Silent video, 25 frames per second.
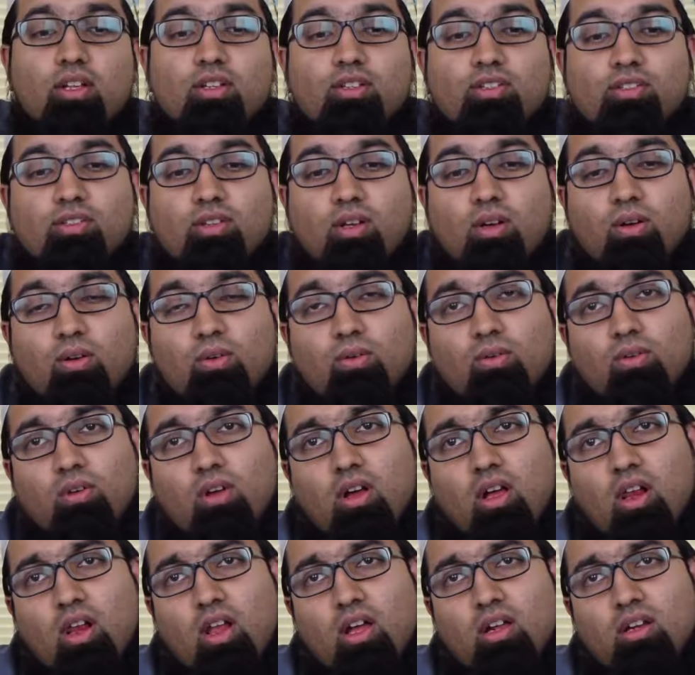So
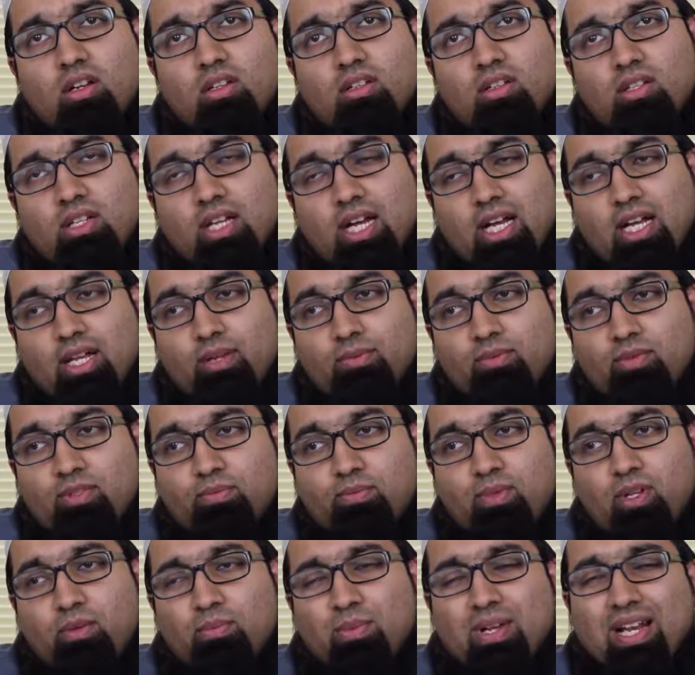a lot of the times
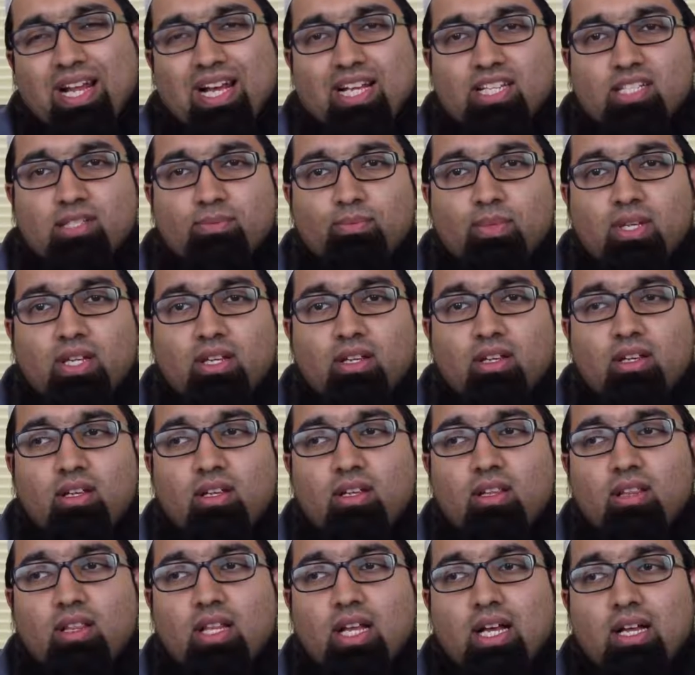people ask me
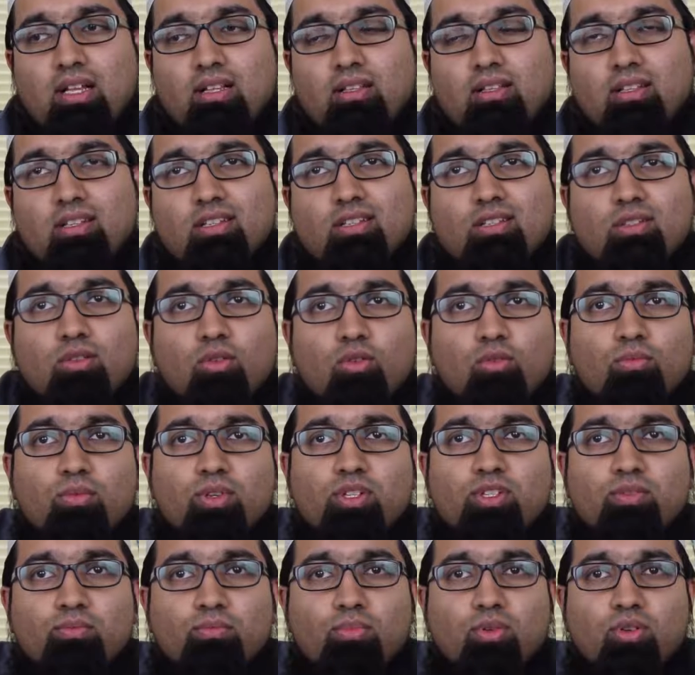that there's so
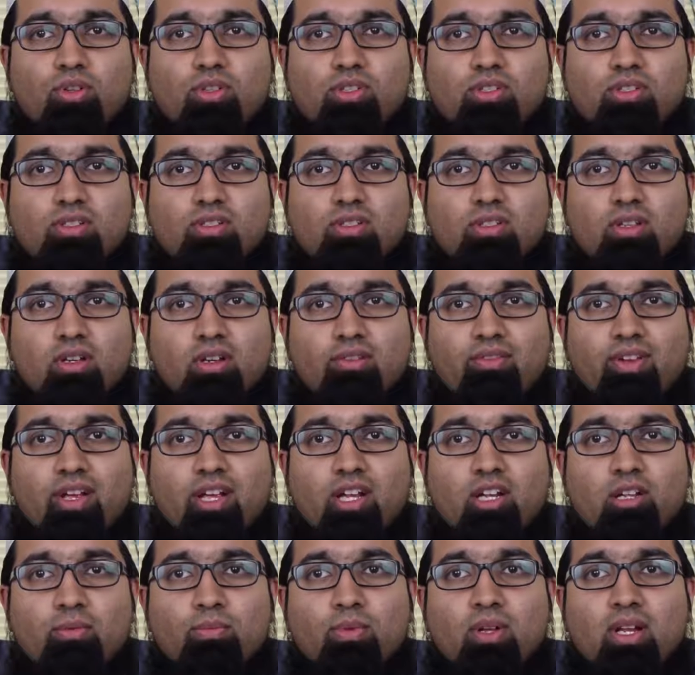much books
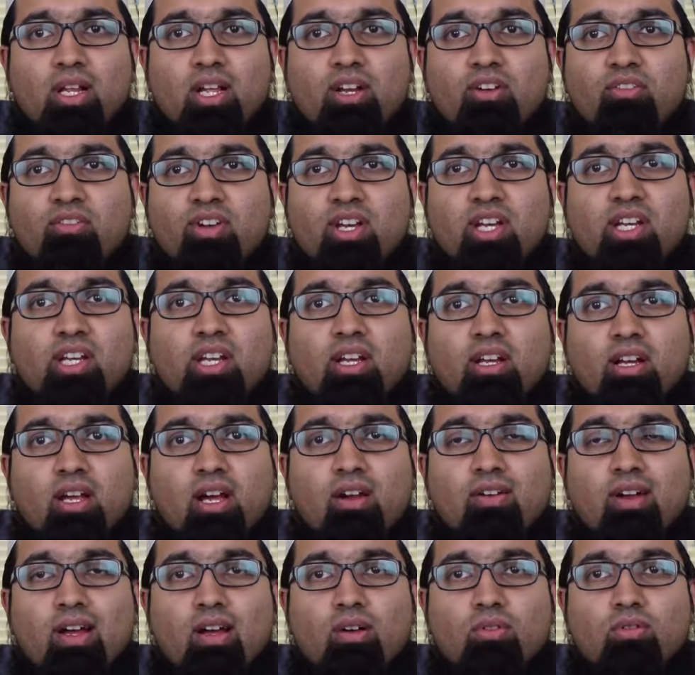available and reading
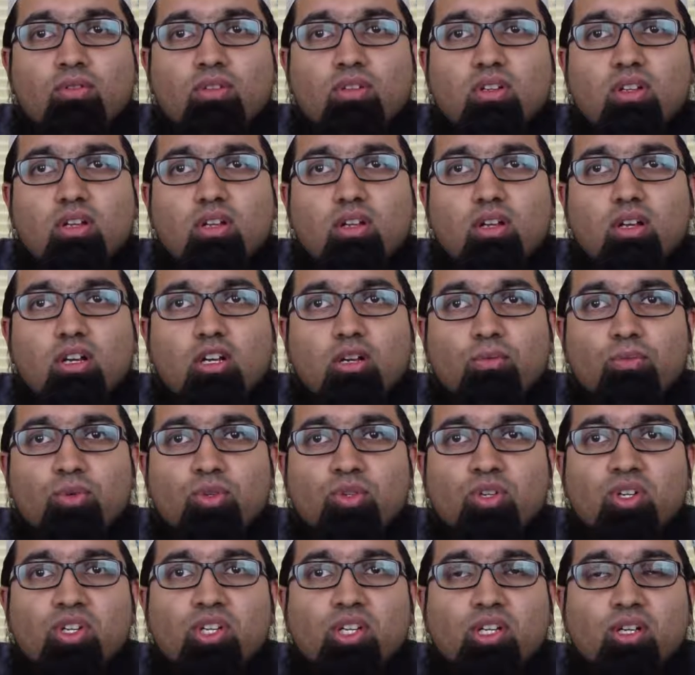around
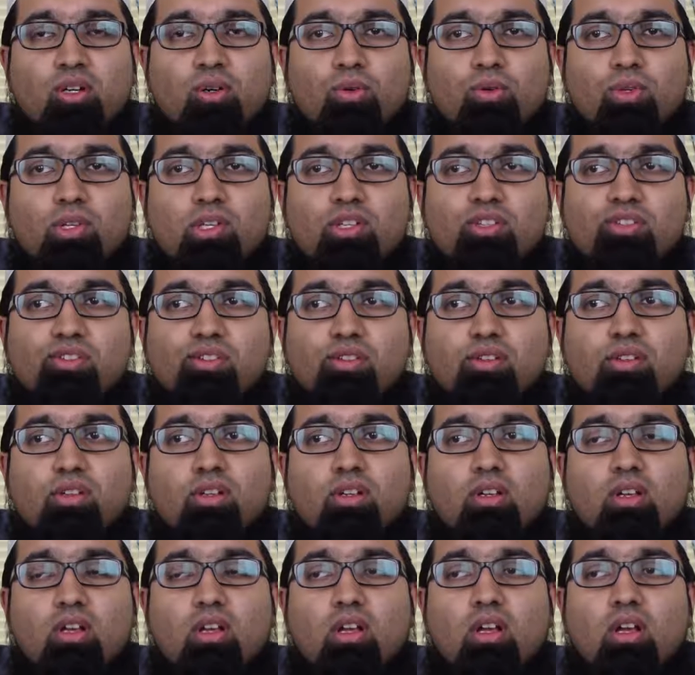community cohesion.
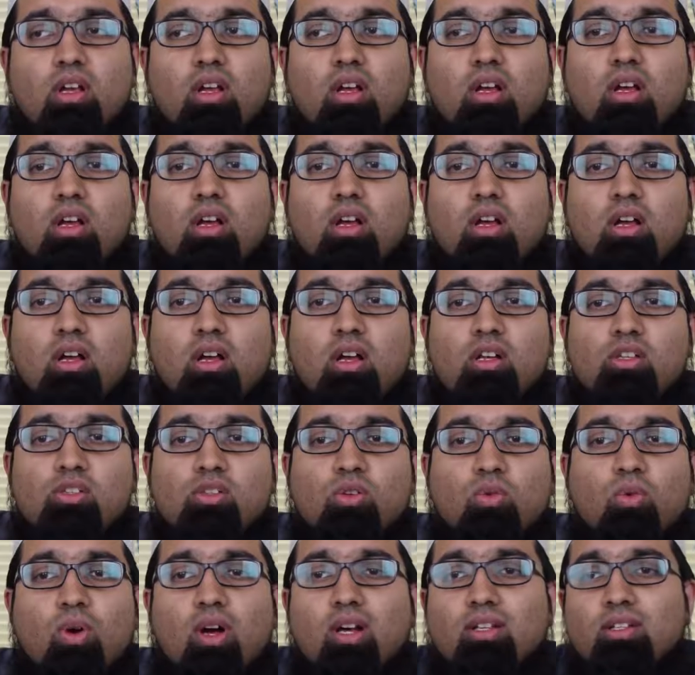
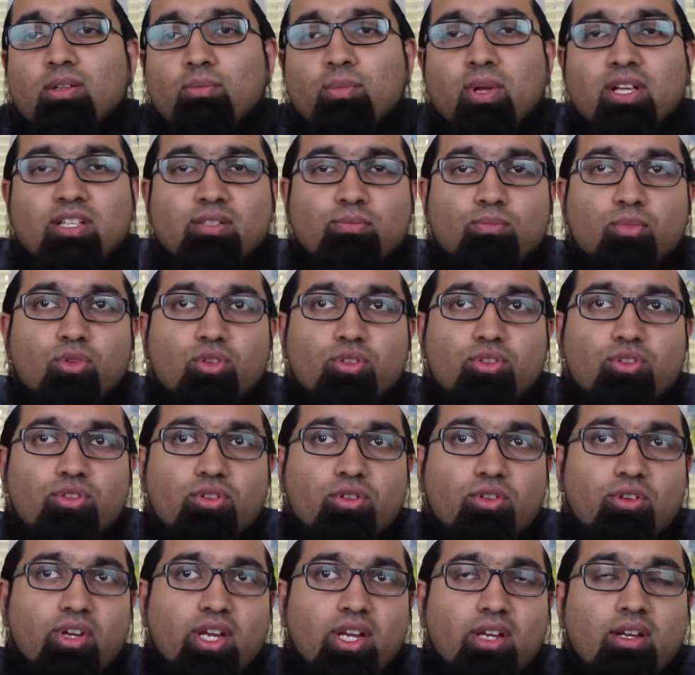So what are the best books
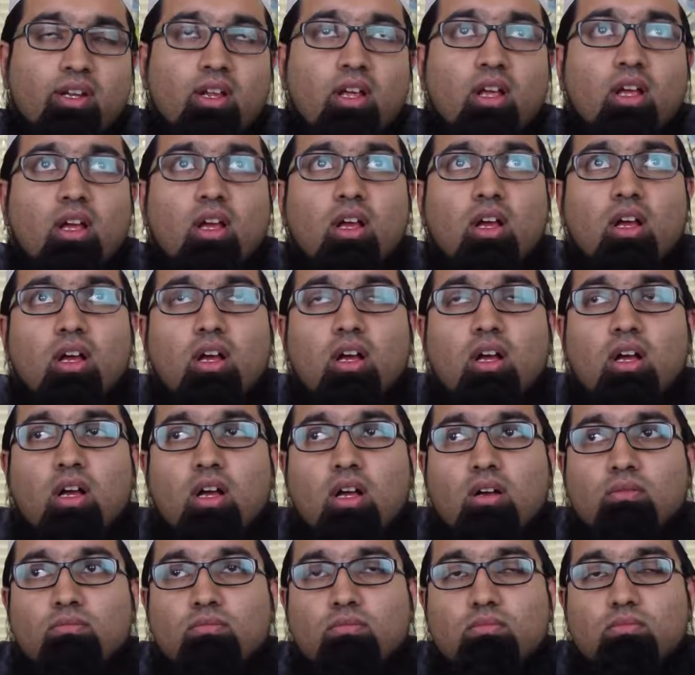to read?
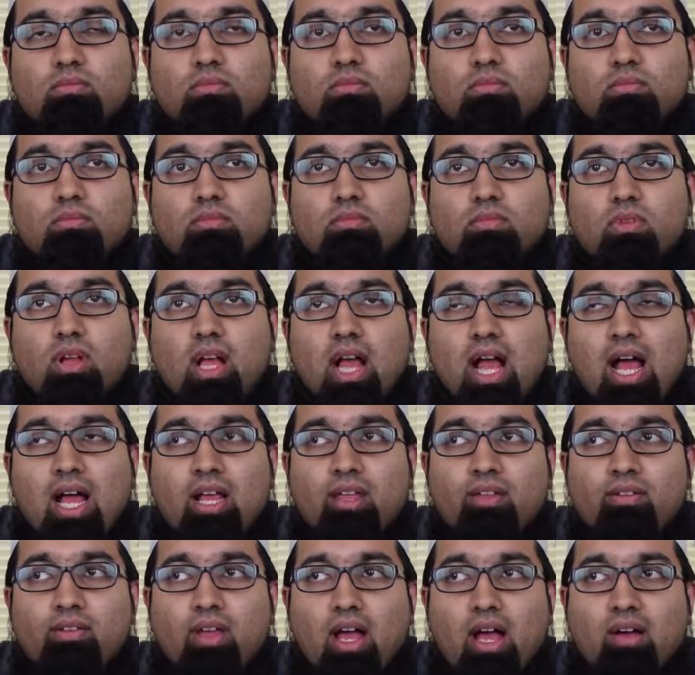Um,
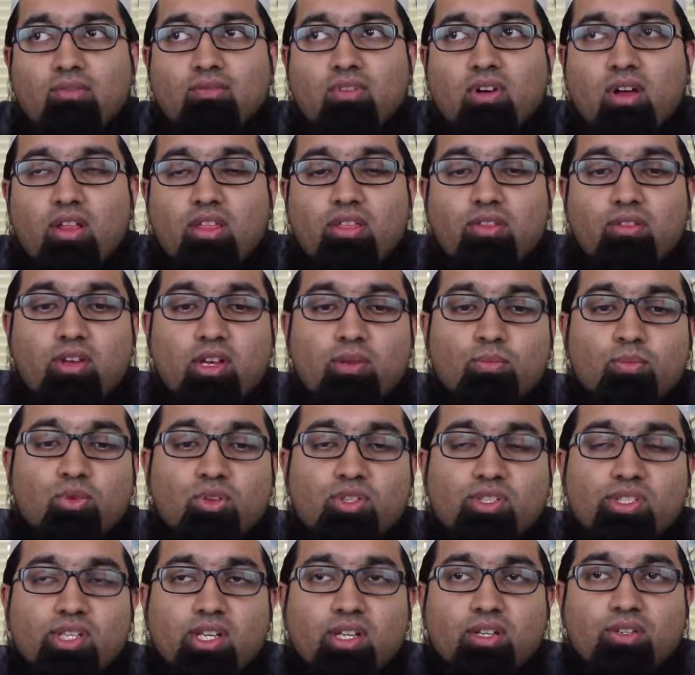I've got three
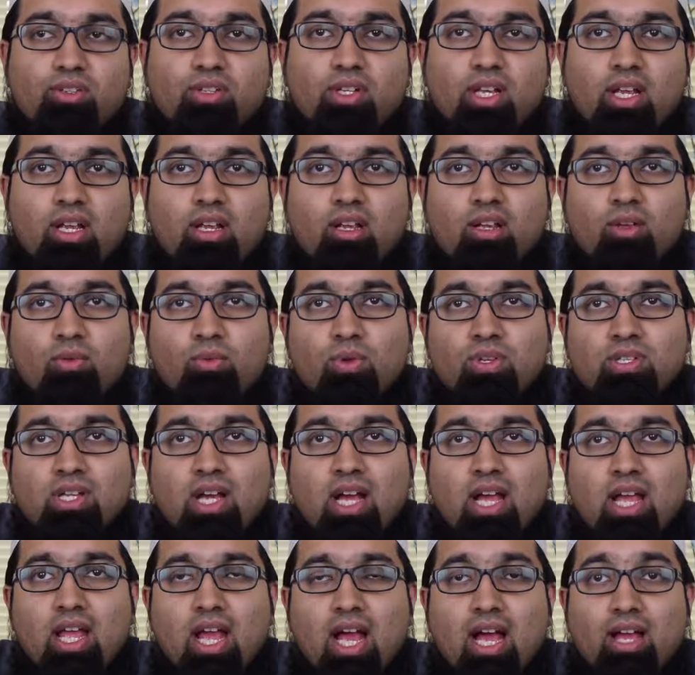books here today, which
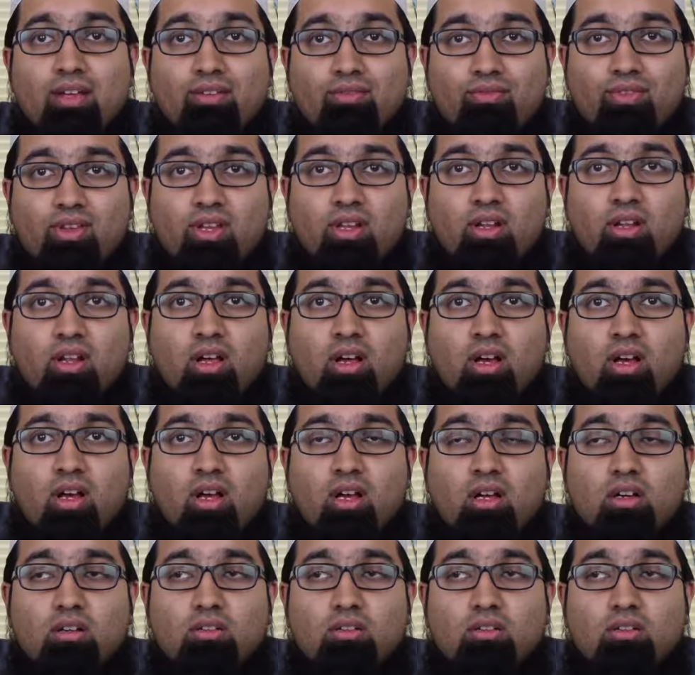I feel are